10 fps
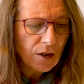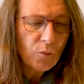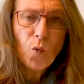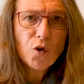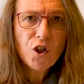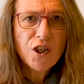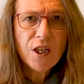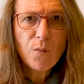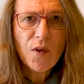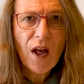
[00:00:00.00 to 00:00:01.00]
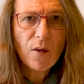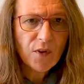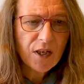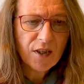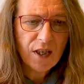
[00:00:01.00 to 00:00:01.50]
was she seen without
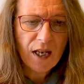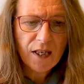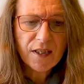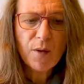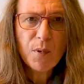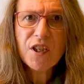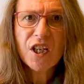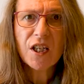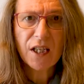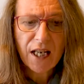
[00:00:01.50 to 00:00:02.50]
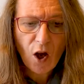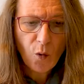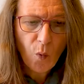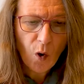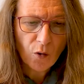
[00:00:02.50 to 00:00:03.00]
these things, and particularly her
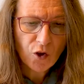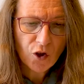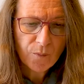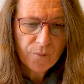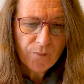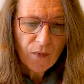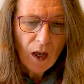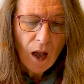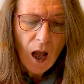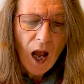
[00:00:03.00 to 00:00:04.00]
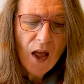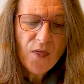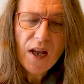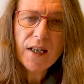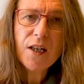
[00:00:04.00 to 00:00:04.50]
watch. And
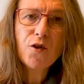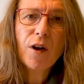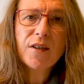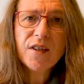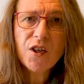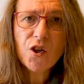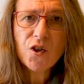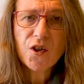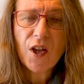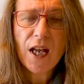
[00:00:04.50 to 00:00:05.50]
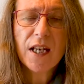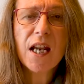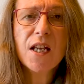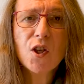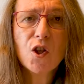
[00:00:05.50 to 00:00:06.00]
then he transitions then
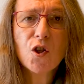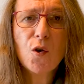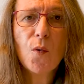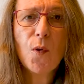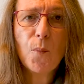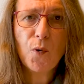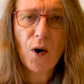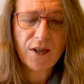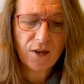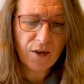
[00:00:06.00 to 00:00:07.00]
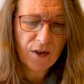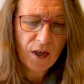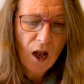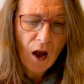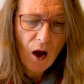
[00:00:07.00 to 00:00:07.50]
into the present,
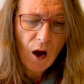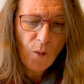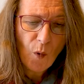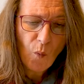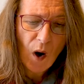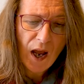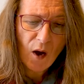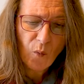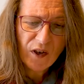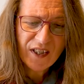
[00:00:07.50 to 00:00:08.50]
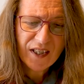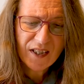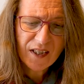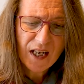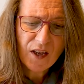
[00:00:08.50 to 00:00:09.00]
where we
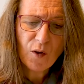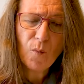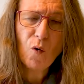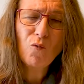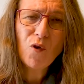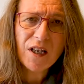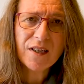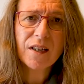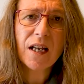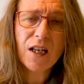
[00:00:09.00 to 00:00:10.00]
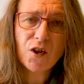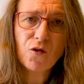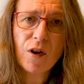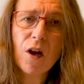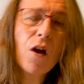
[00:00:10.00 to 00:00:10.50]
see the more recent
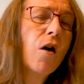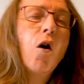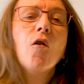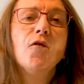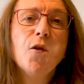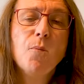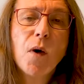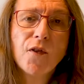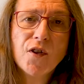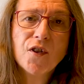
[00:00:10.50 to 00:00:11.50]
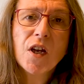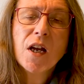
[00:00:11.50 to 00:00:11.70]
history of the mother's